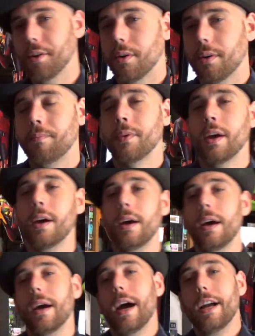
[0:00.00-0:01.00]
you know.
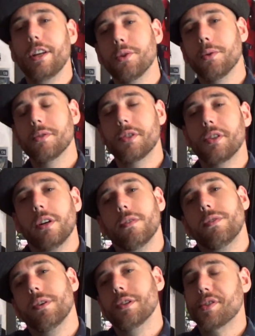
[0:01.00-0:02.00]
Jones
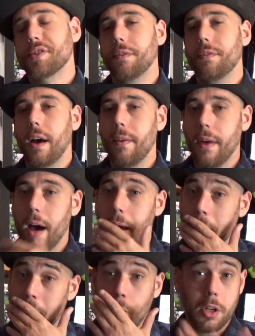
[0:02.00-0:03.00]
Dolphin and stuff like that,
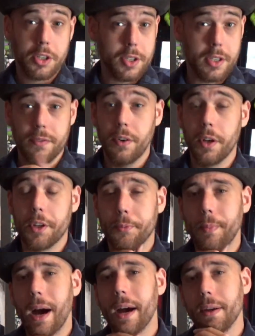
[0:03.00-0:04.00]
and I watched this footage
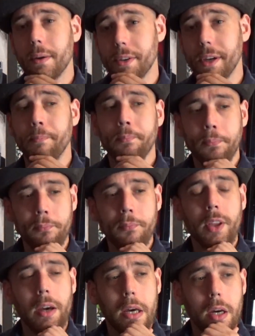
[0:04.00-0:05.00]
back and I was like,
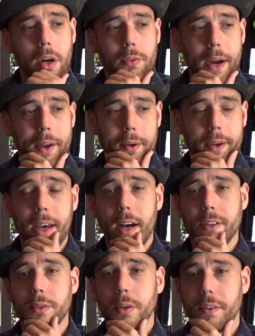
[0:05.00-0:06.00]
right, okay, I
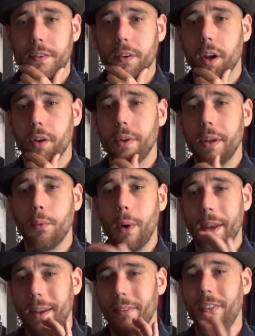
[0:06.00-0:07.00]
totally forgot I really
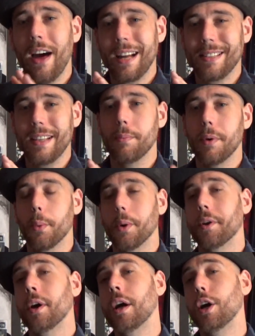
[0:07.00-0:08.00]
went that deep into
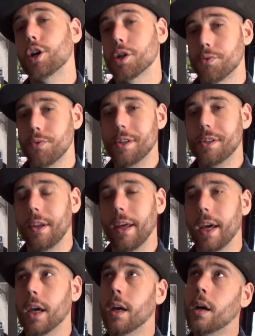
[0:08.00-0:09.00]
it, because
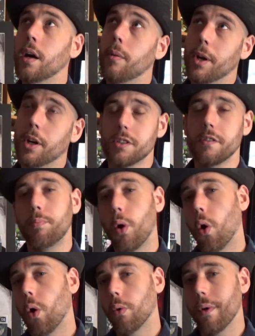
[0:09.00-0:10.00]
recently, because of
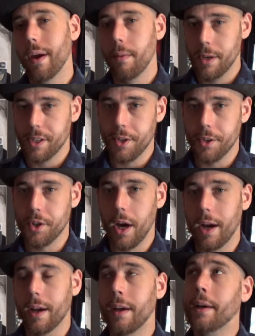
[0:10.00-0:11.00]
Paul Ray and Mr.
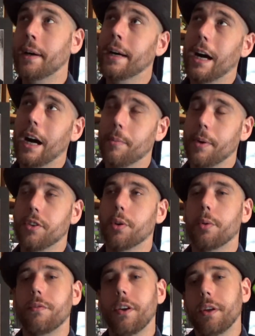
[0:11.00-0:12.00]
Jack, I've been
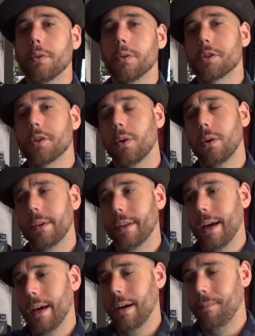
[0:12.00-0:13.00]
doing videos called,
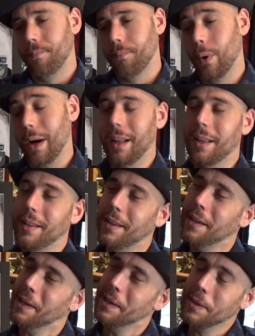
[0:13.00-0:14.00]
well,
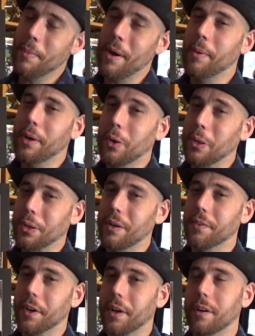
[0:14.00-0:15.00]
they're meant to be called
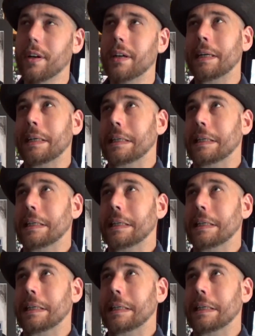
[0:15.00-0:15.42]
Cover to Cover,